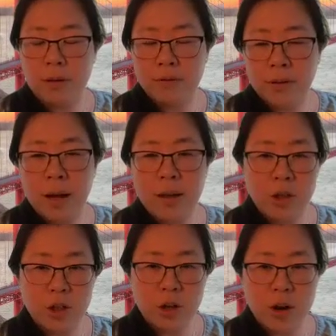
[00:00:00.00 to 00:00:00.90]
flood
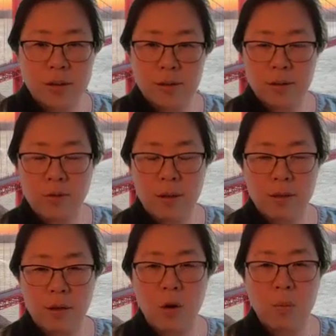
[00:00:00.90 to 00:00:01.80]
insurance rather
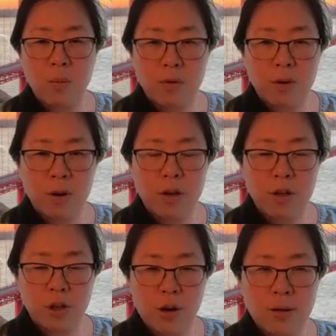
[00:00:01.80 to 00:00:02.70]
than homeowner
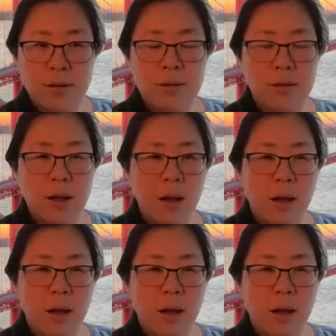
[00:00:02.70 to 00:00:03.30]
insurance.